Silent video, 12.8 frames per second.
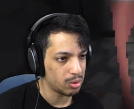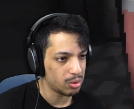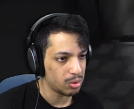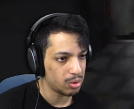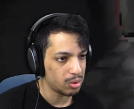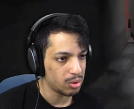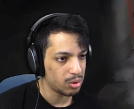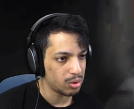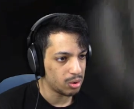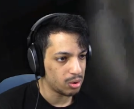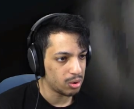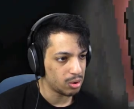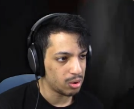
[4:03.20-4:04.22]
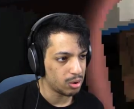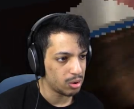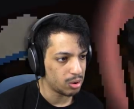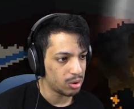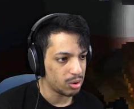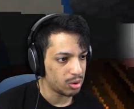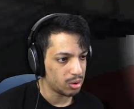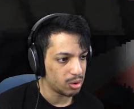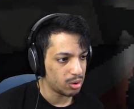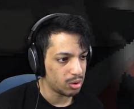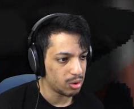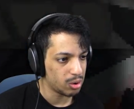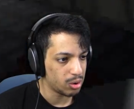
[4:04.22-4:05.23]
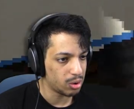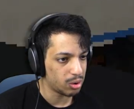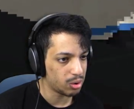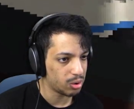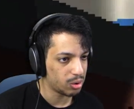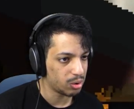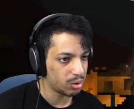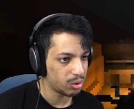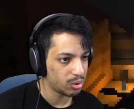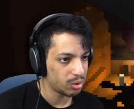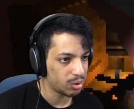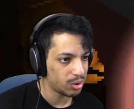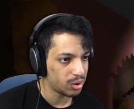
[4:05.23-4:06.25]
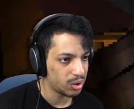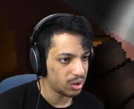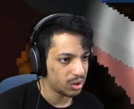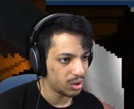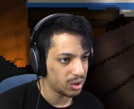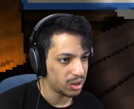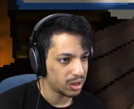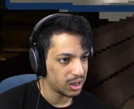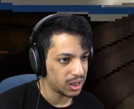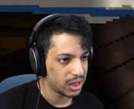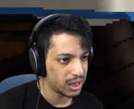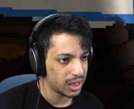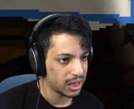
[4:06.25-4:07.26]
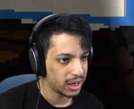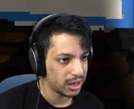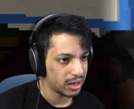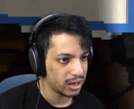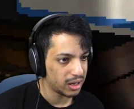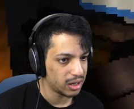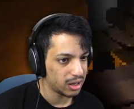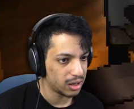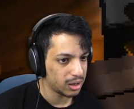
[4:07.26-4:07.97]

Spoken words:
(no one is talking)